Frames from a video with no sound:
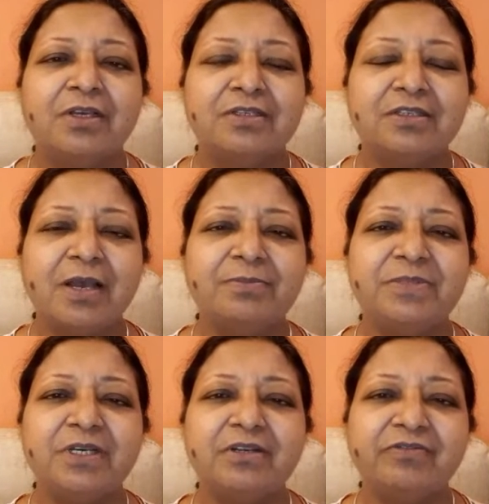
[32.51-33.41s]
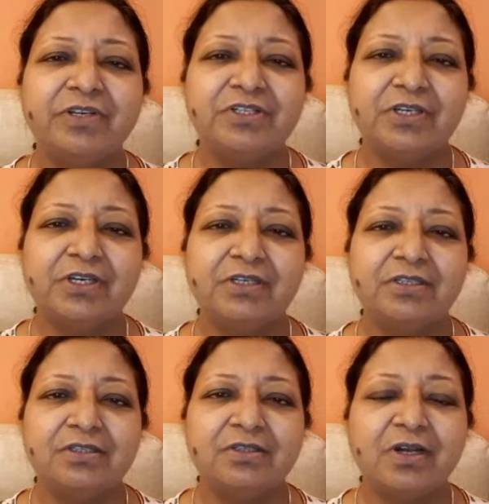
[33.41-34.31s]
subject which
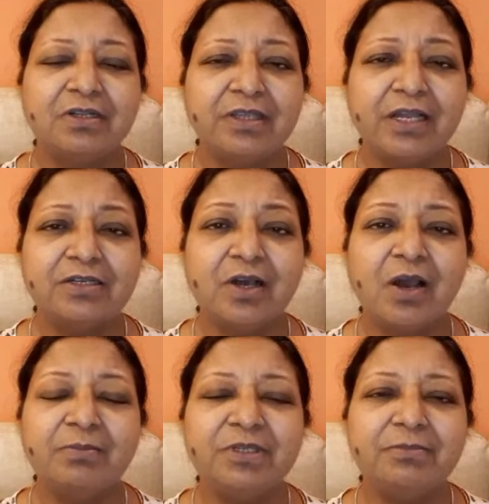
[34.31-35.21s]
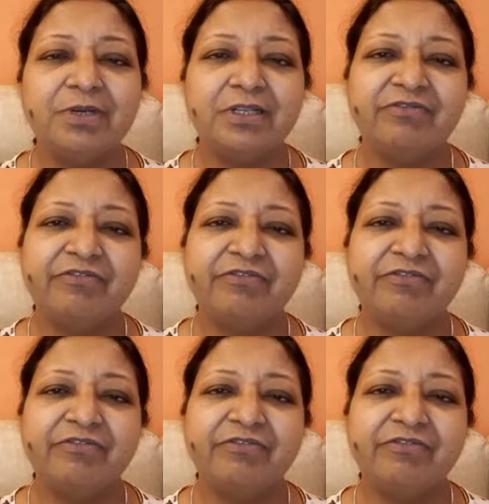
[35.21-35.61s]
is not that common but